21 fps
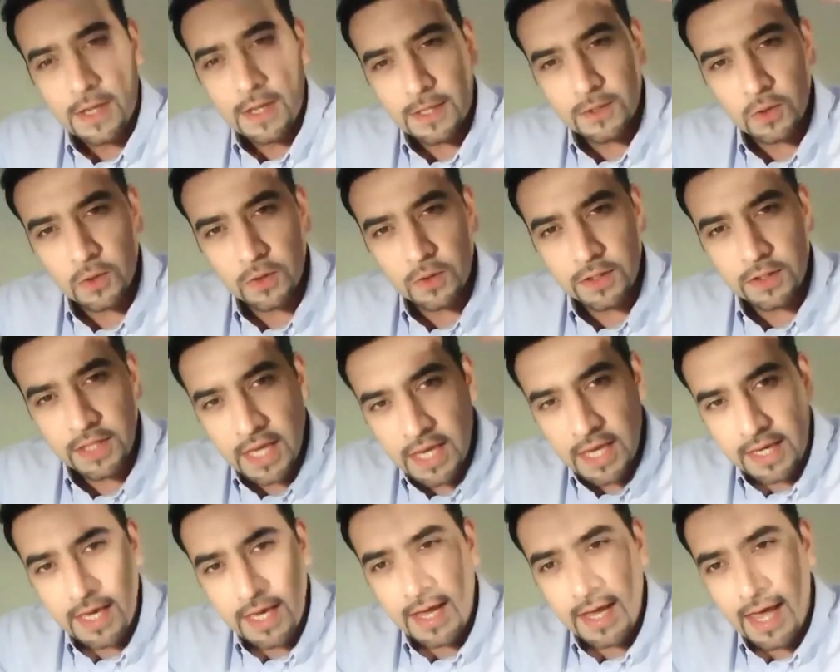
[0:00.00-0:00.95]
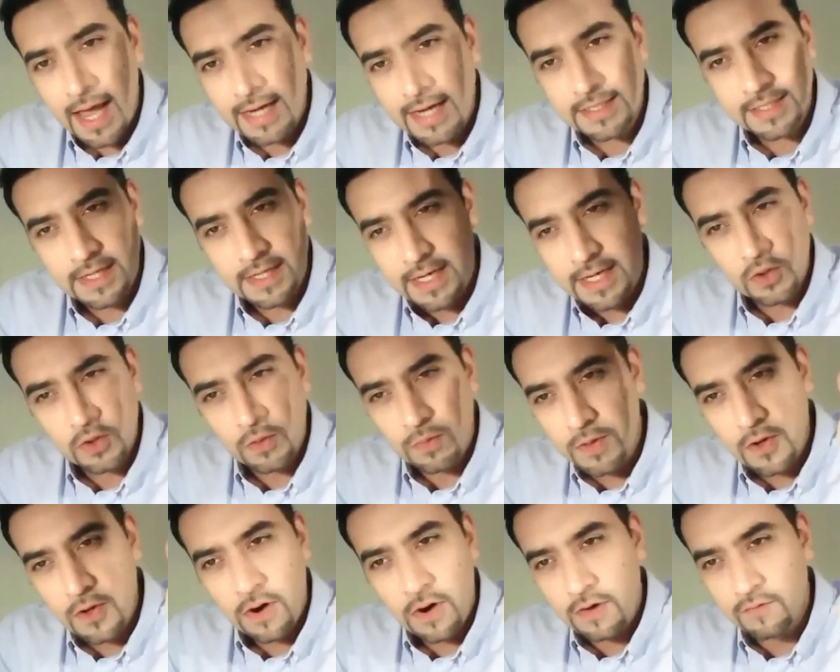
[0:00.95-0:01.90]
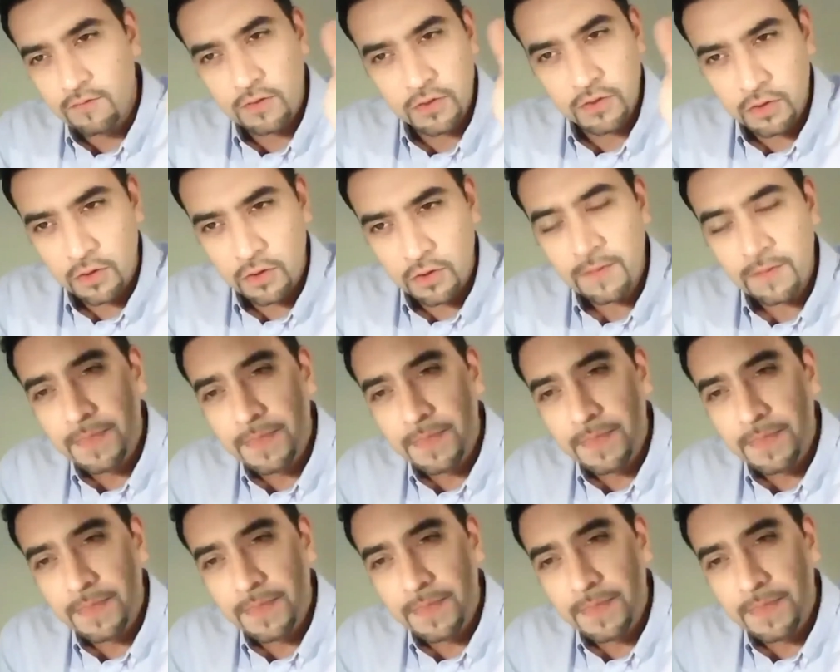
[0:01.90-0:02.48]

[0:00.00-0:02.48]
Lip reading: So thinking hats need to be on for sure.